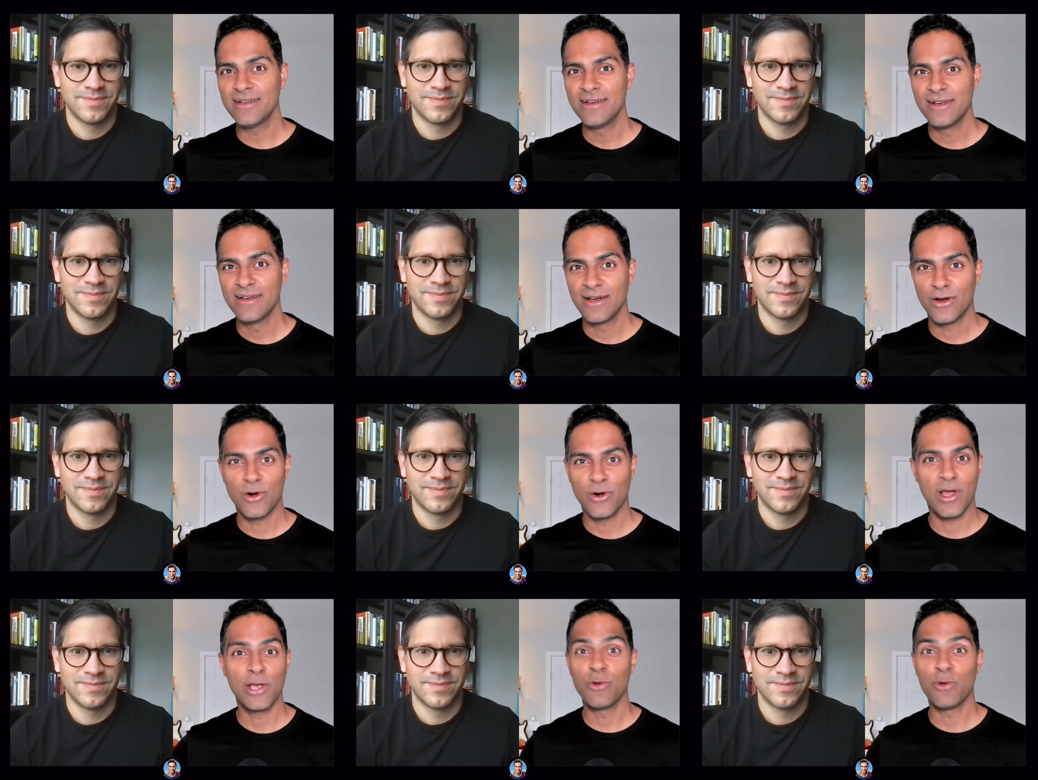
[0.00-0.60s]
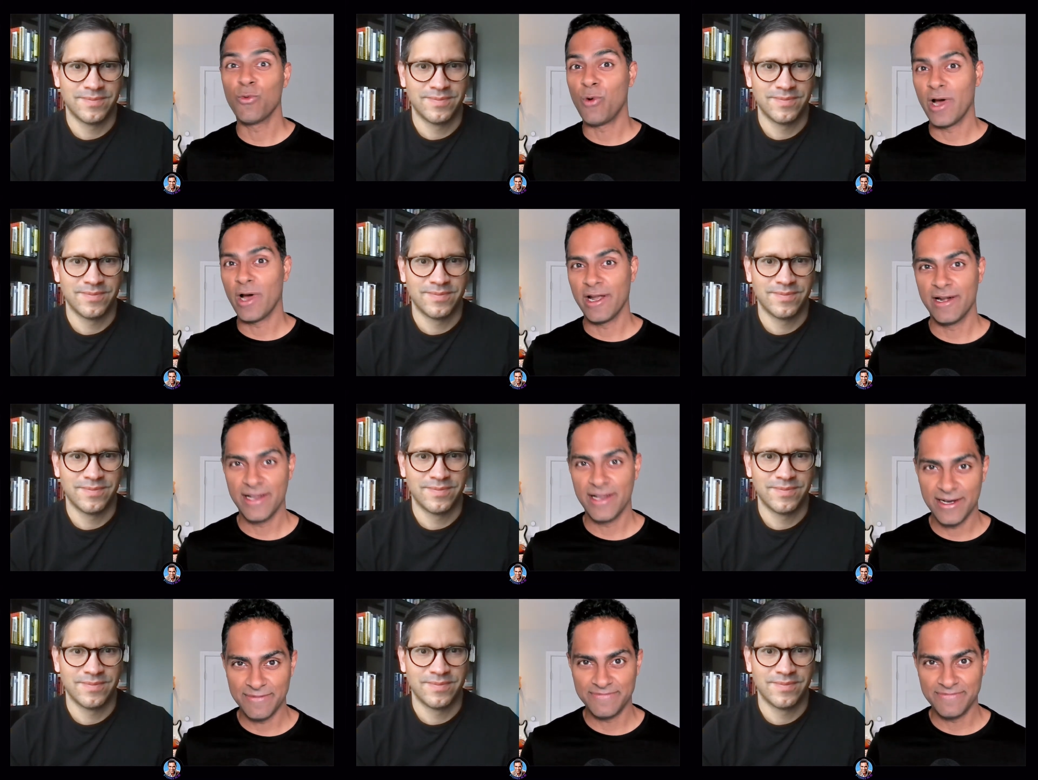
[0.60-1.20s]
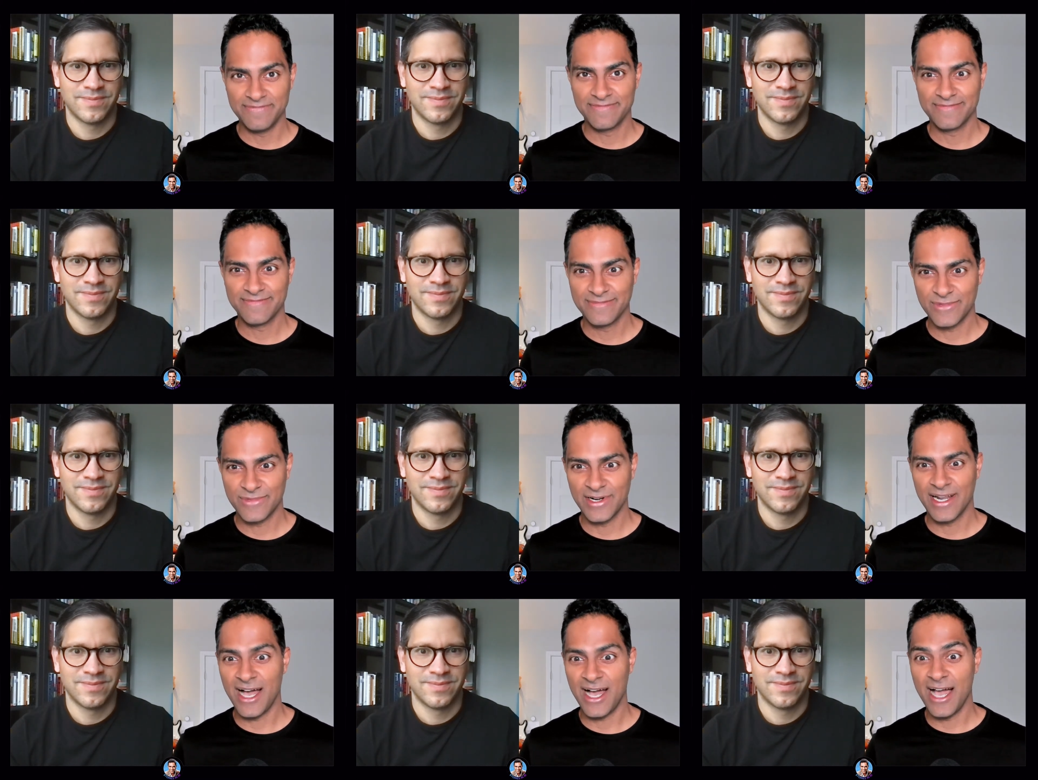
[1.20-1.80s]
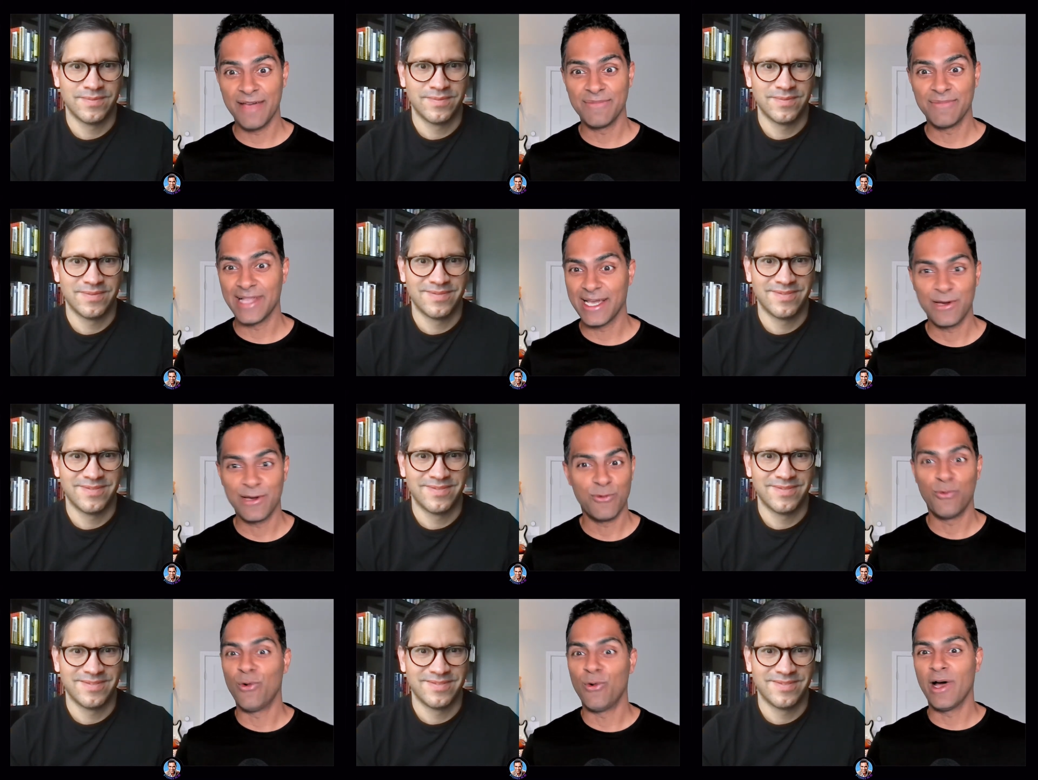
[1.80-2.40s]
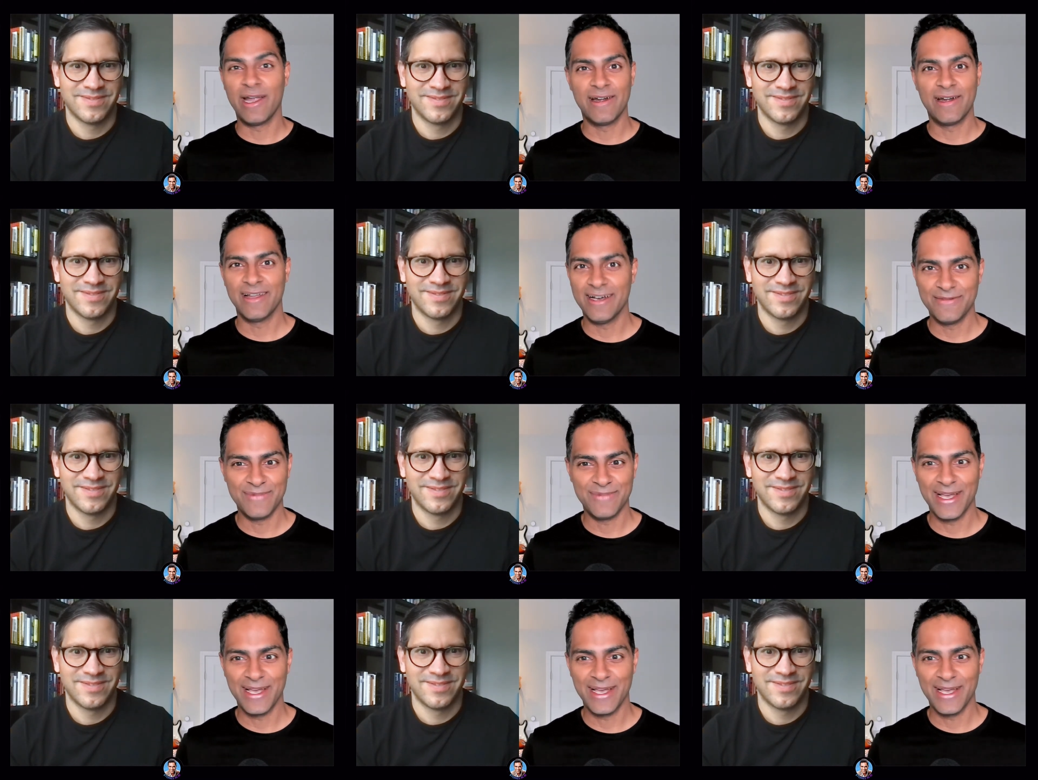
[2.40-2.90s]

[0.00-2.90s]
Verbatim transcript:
Speaker 1: or are you wired up? Right, I'm like wired up. I go